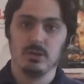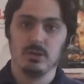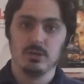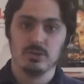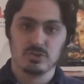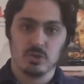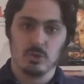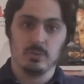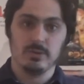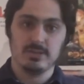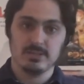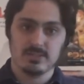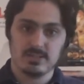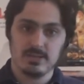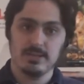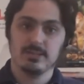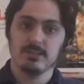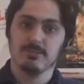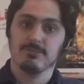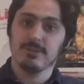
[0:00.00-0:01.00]
So he
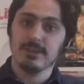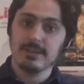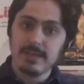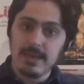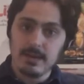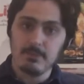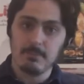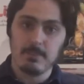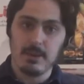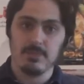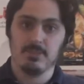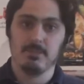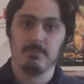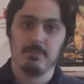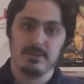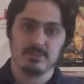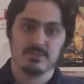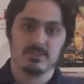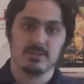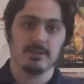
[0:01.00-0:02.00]
decided to forget about the
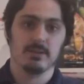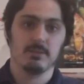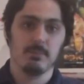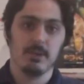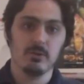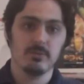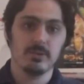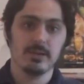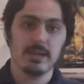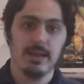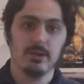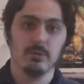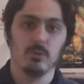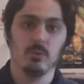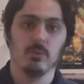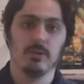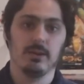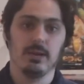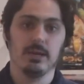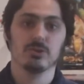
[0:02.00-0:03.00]
Best Documentary category